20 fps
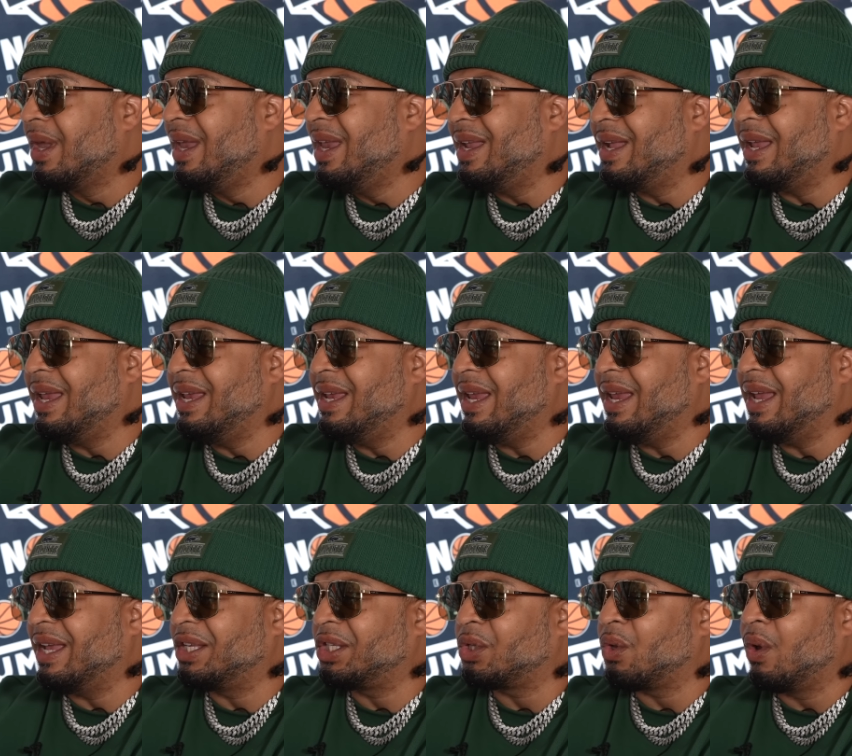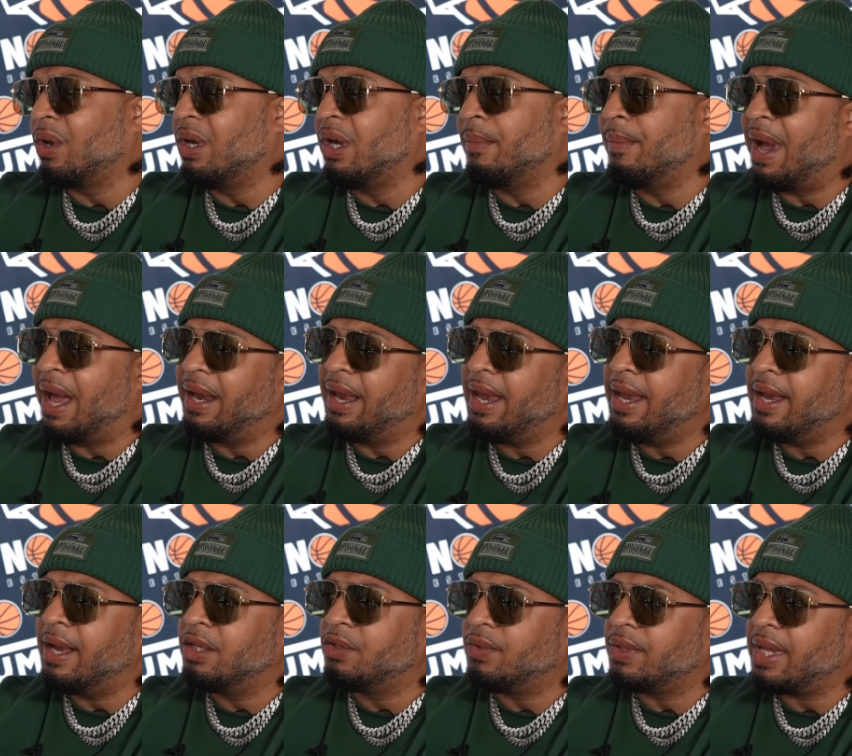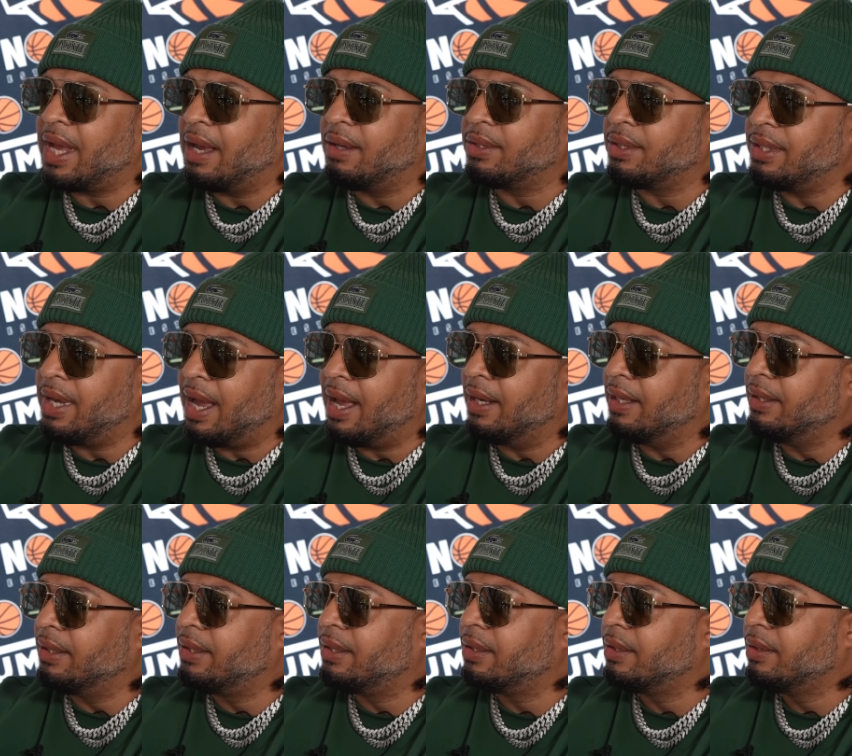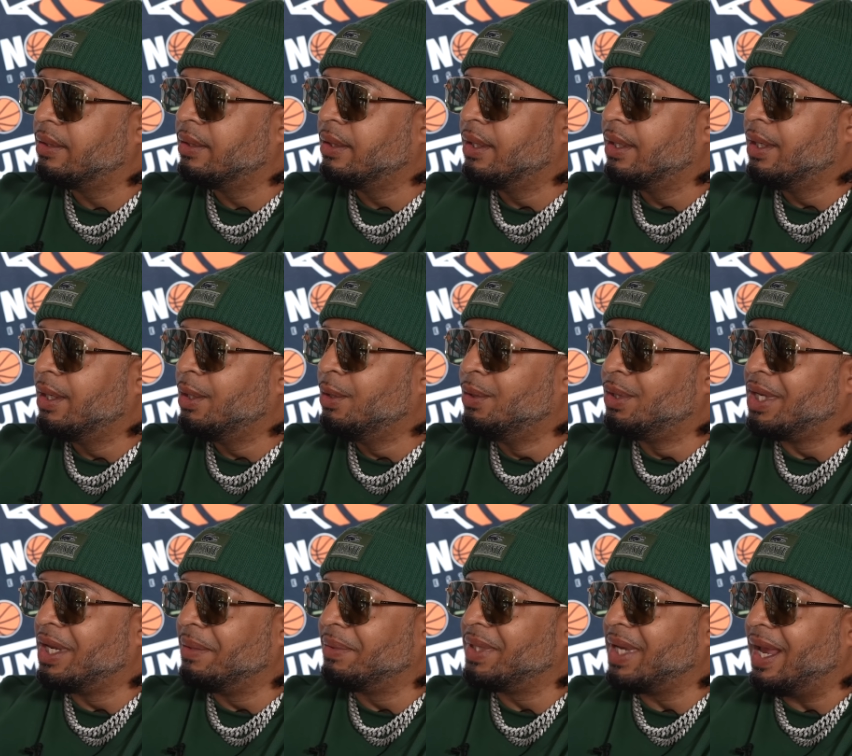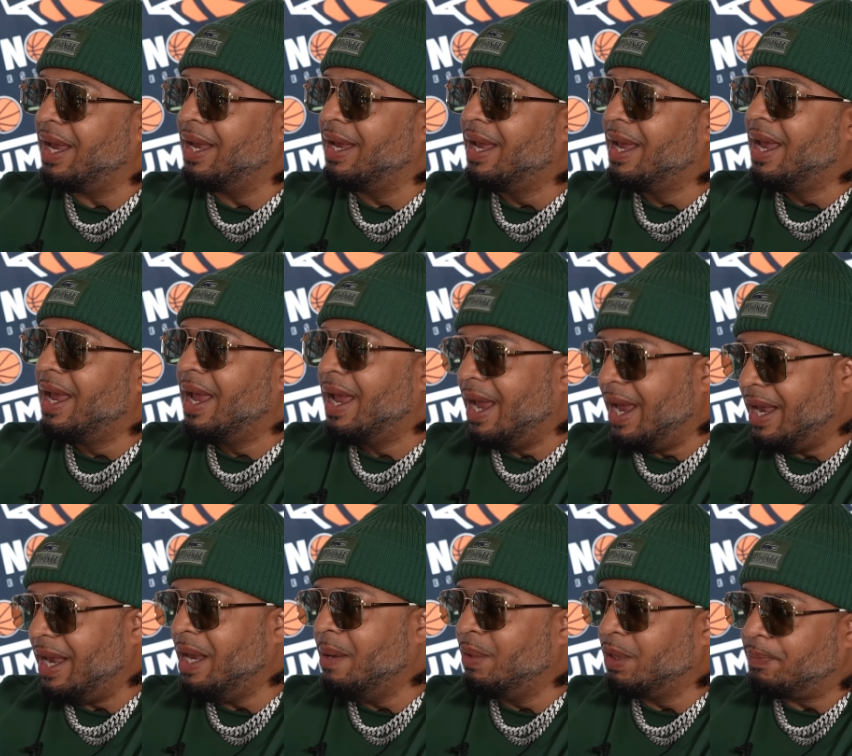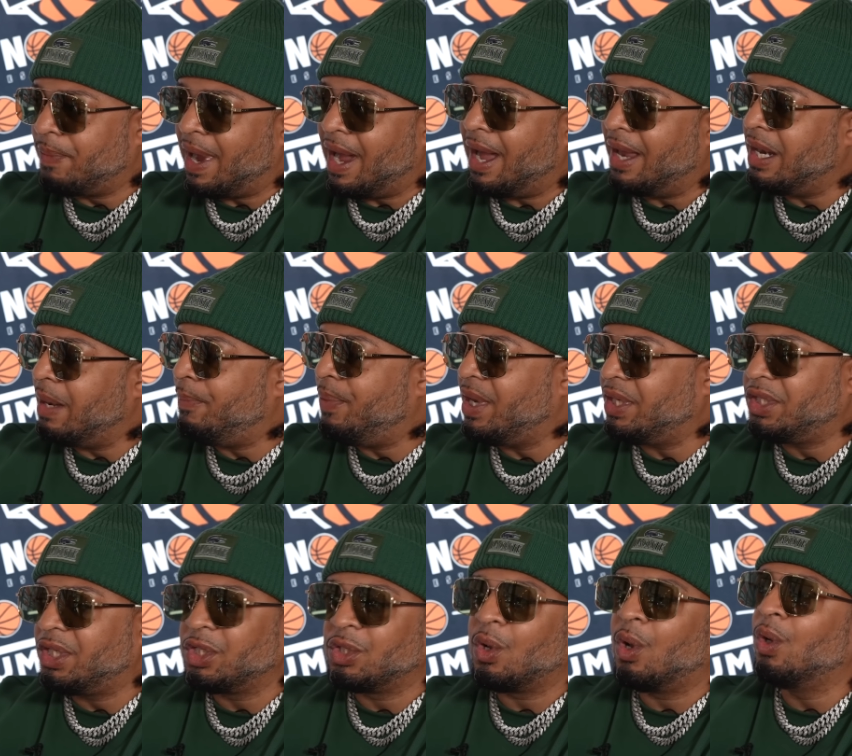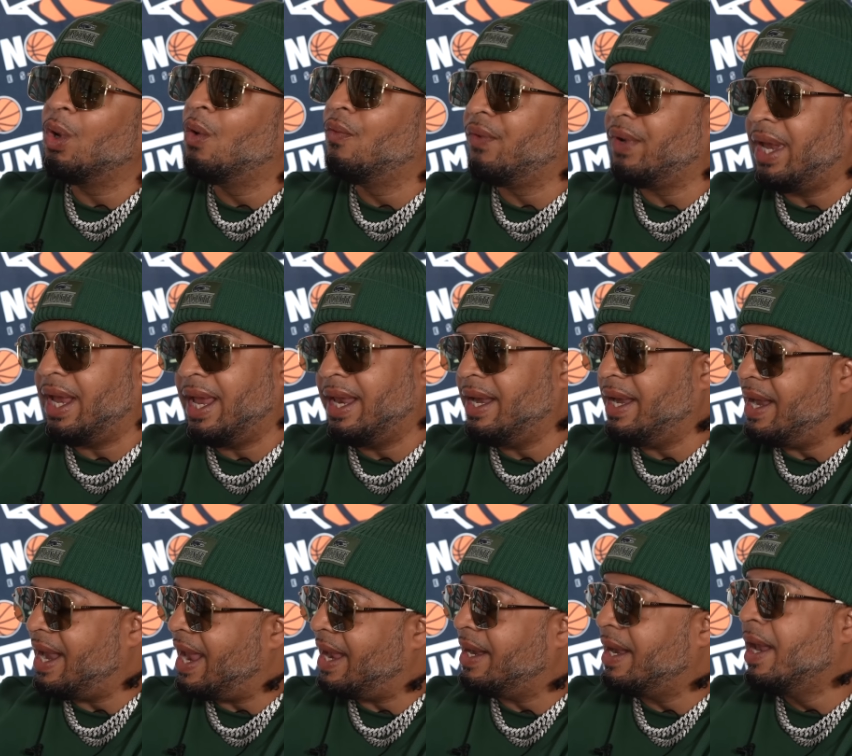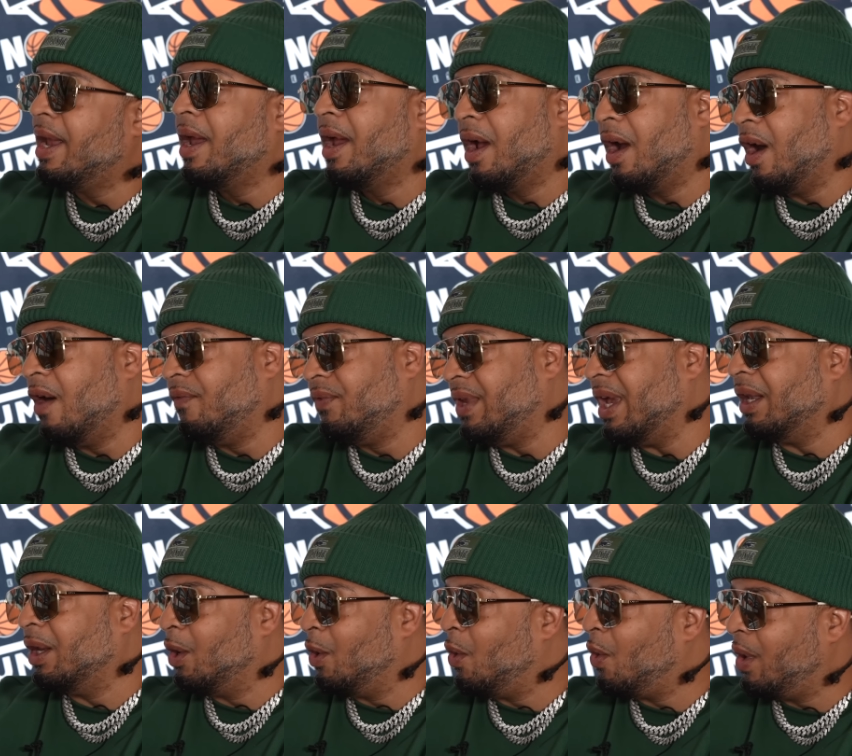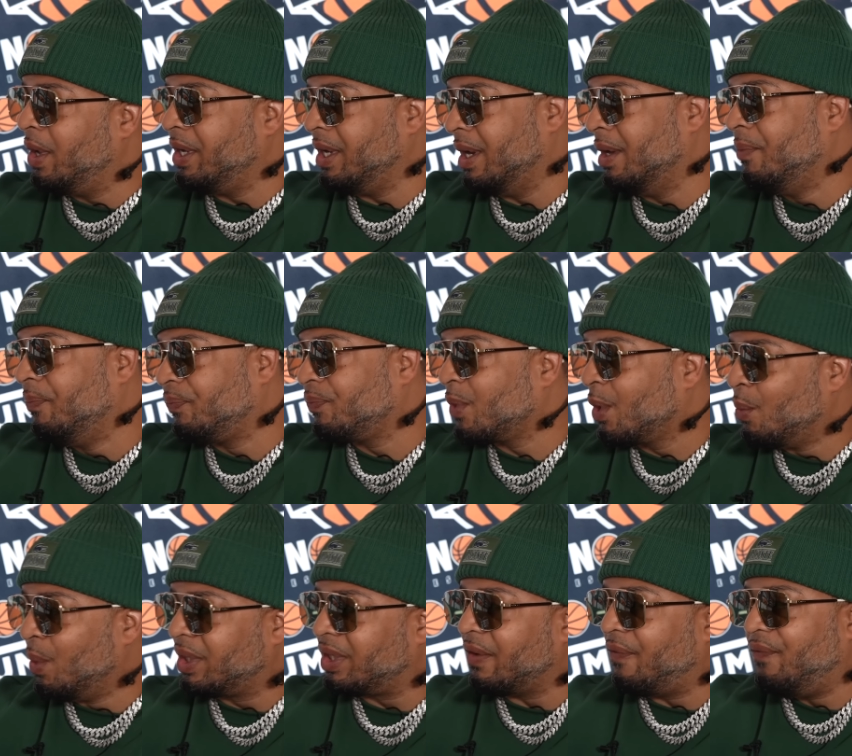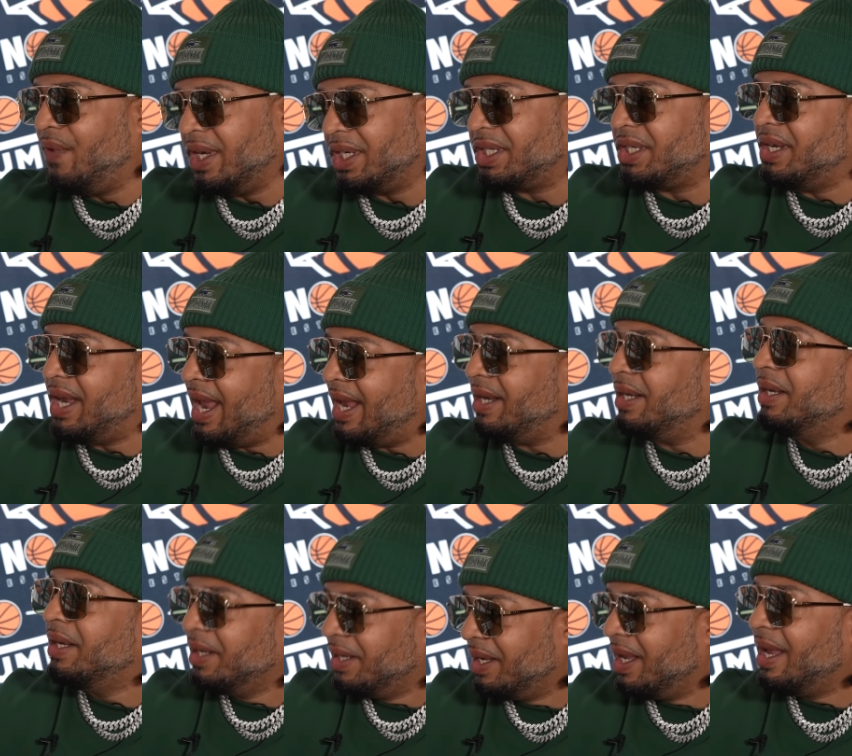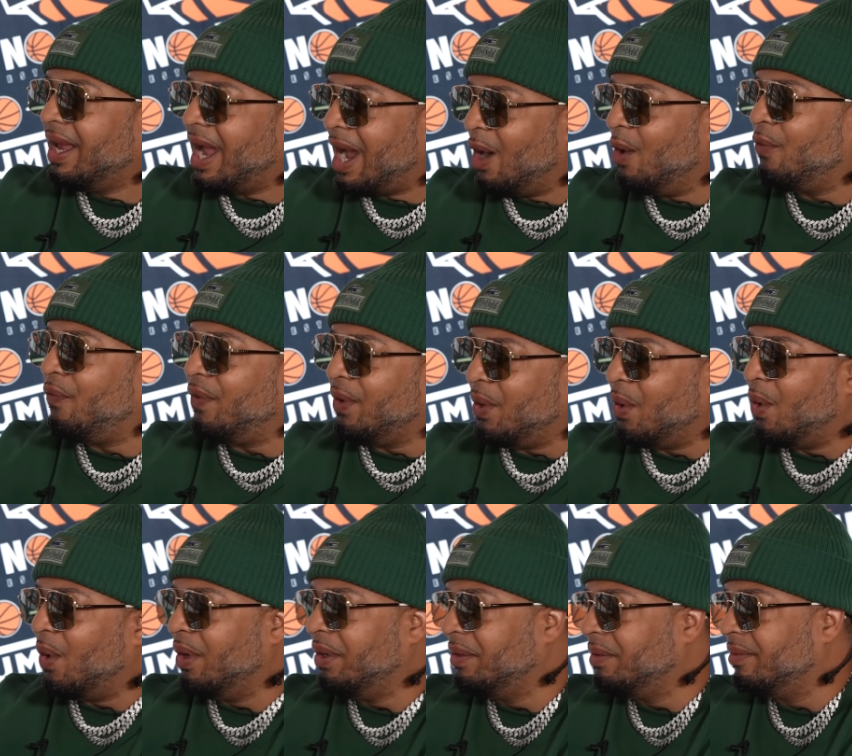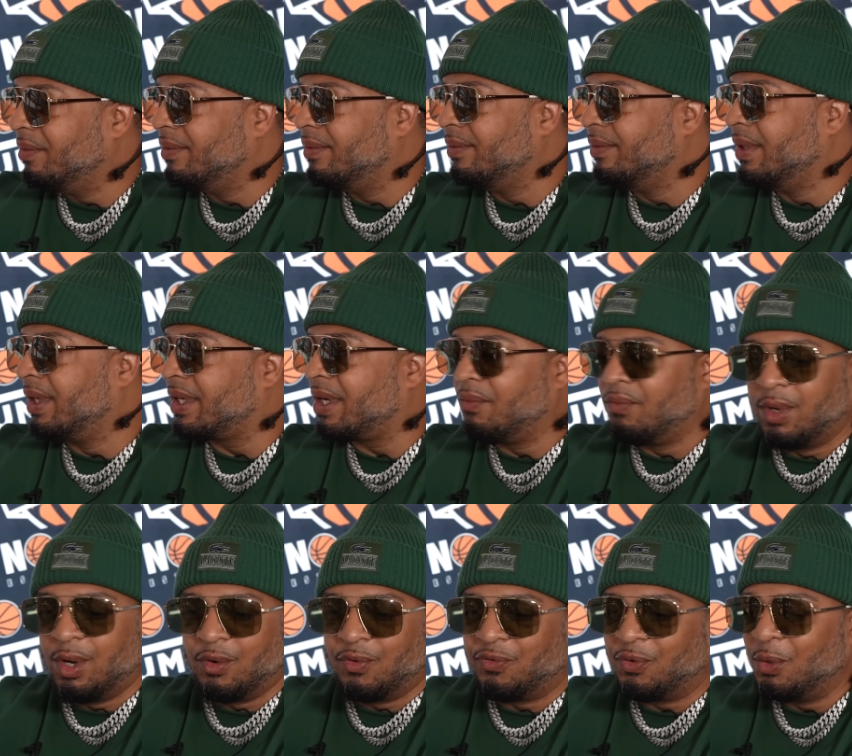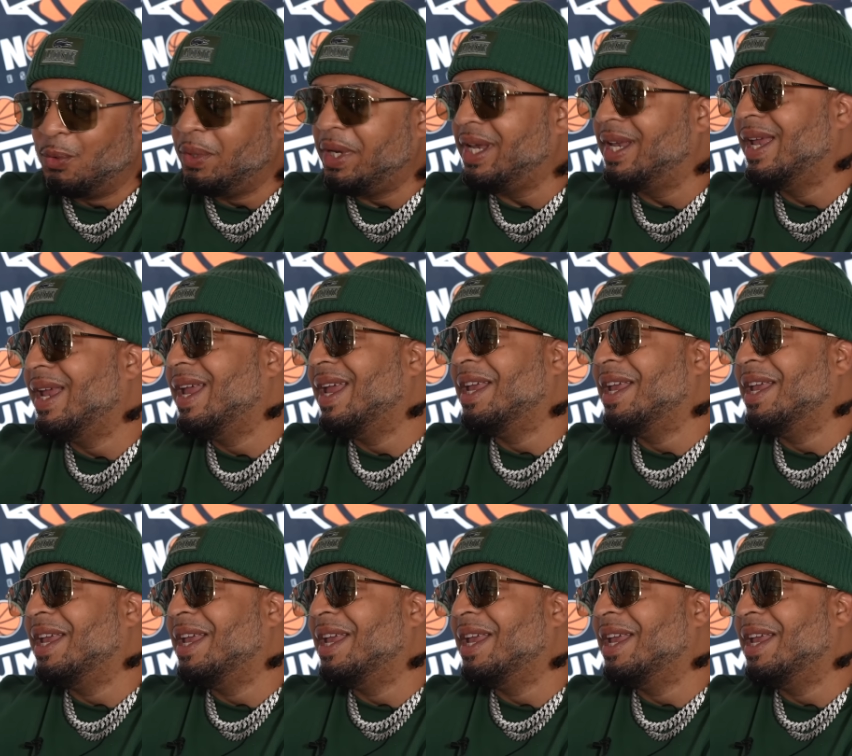he, he he extorted him out of eight hundred thousand dollars. You see what I'm saying? Right. And he was behind the pictures all over the internet of De La Hoya with the fishnet outfit on, looking real fruity.